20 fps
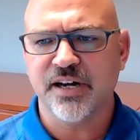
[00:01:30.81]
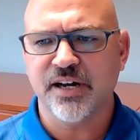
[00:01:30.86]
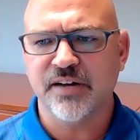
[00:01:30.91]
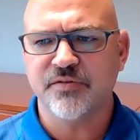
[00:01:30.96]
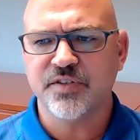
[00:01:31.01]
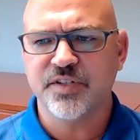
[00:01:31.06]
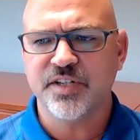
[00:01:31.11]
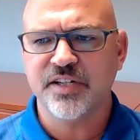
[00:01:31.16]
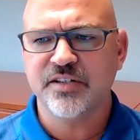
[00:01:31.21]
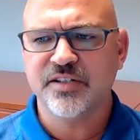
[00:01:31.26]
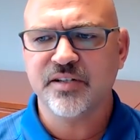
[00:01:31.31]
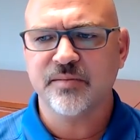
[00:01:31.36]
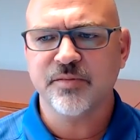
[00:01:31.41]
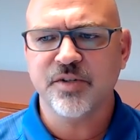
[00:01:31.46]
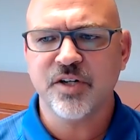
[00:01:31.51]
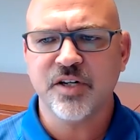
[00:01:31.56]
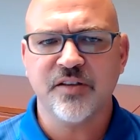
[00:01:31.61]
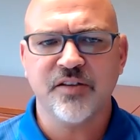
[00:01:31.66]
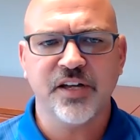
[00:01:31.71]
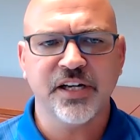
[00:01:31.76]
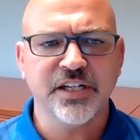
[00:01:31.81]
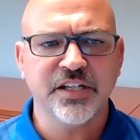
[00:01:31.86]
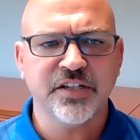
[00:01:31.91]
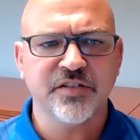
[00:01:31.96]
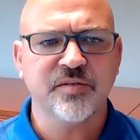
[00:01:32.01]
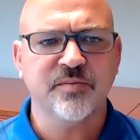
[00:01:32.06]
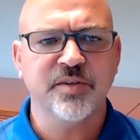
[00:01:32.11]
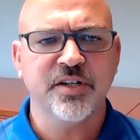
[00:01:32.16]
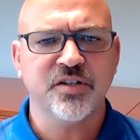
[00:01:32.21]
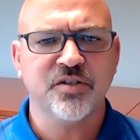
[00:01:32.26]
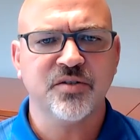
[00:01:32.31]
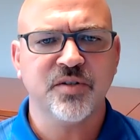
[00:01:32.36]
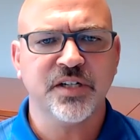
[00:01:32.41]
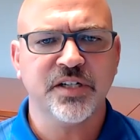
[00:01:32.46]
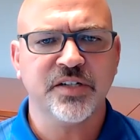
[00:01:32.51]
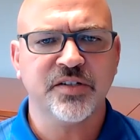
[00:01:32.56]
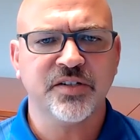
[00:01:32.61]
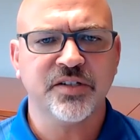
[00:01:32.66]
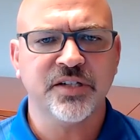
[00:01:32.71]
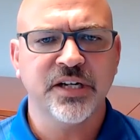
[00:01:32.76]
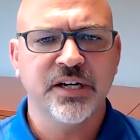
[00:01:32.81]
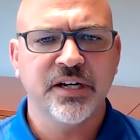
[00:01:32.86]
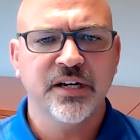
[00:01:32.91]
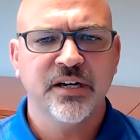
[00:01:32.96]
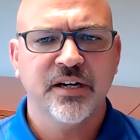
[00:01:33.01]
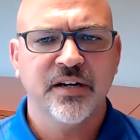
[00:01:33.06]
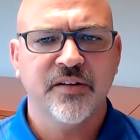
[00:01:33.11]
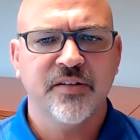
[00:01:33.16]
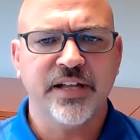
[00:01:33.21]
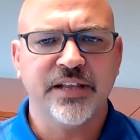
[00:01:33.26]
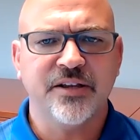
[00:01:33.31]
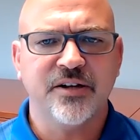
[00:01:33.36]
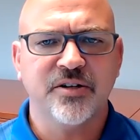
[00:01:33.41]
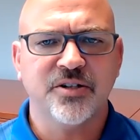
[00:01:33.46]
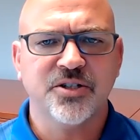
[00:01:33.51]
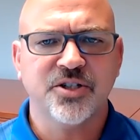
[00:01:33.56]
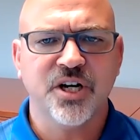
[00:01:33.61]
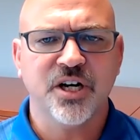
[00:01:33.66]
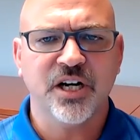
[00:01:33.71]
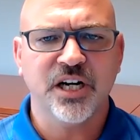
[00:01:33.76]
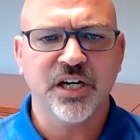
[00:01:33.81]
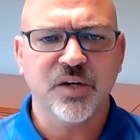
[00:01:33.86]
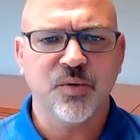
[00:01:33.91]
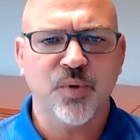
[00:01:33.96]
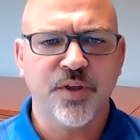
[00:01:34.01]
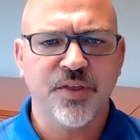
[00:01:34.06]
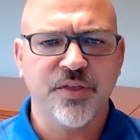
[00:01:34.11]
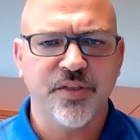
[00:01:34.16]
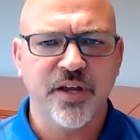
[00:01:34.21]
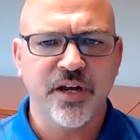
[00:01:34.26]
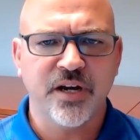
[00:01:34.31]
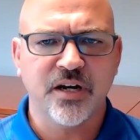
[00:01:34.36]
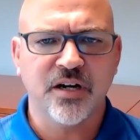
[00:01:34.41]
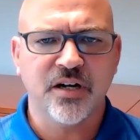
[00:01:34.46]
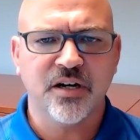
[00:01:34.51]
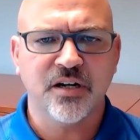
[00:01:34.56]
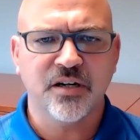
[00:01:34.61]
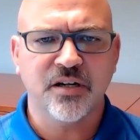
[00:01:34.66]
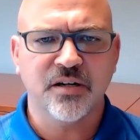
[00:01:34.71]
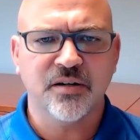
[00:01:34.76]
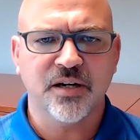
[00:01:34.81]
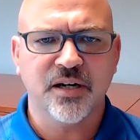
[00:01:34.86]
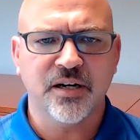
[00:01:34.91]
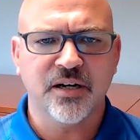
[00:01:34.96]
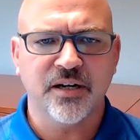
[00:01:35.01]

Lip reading: I've seen some good things from districts that they're sharing with their